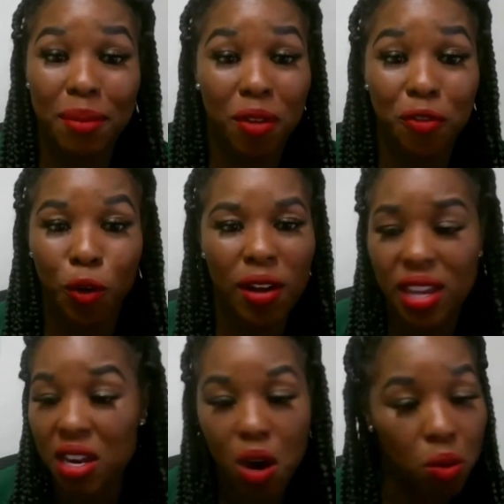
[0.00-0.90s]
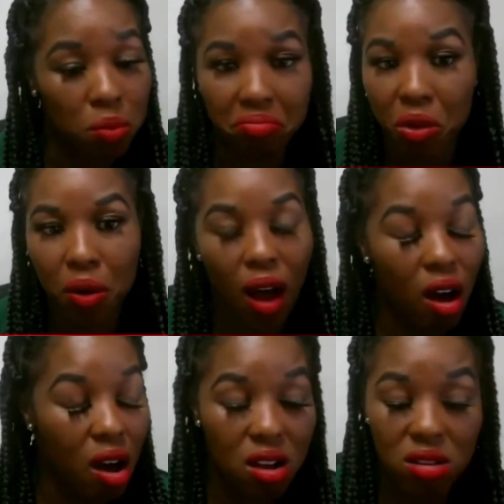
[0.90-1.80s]
But before then, no, no
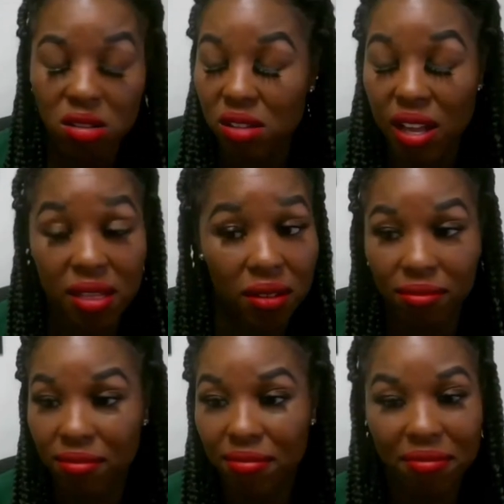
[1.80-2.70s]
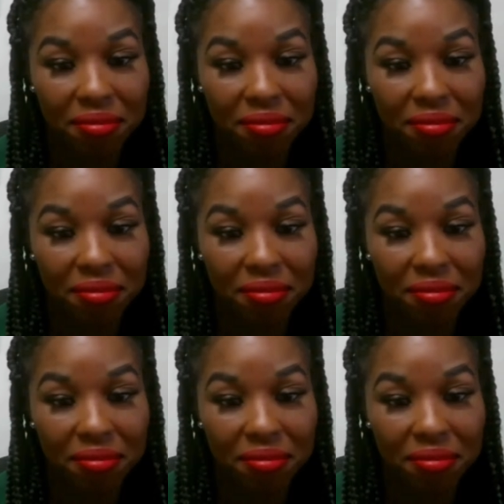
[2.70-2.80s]
calls, nothing.